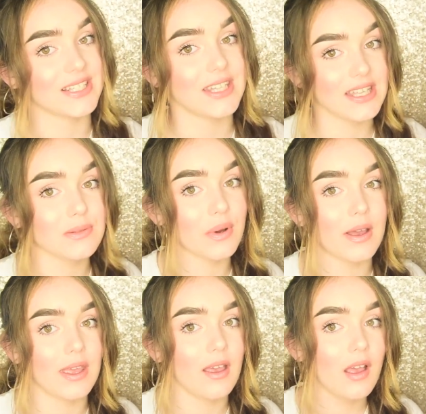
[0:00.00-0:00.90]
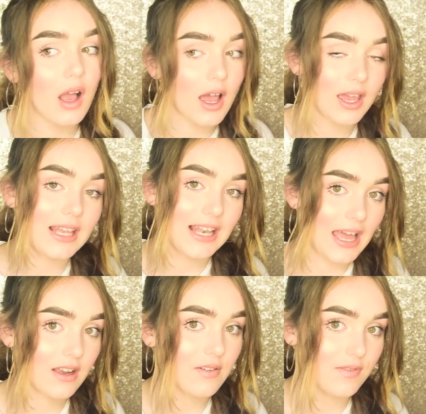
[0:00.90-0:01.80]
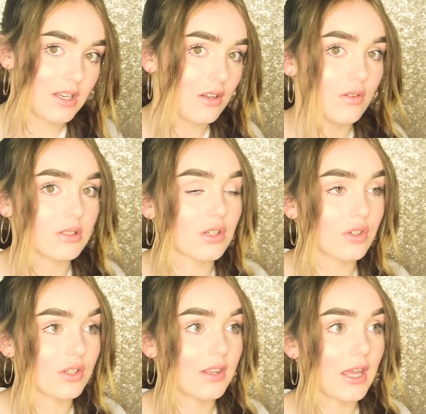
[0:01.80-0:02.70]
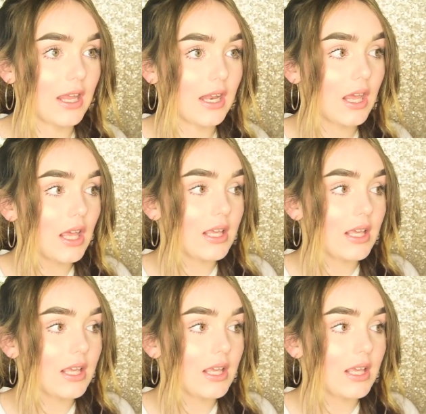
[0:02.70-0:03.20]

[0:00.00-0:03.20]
and that's why I lack videos other than